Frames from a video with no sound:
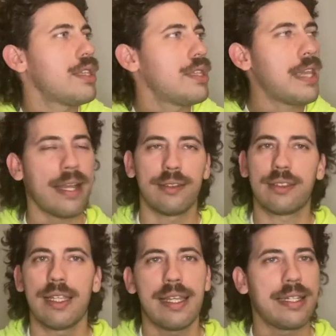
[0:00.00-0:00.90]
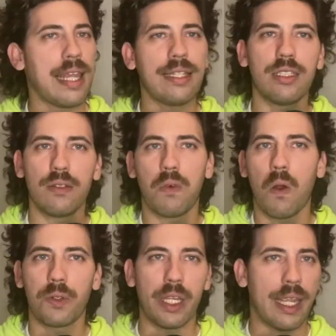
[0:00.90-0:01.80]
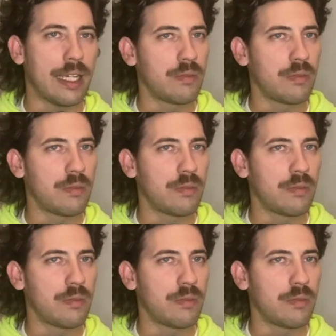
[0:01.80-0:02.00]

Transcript: Yes, Nathan Eovaldi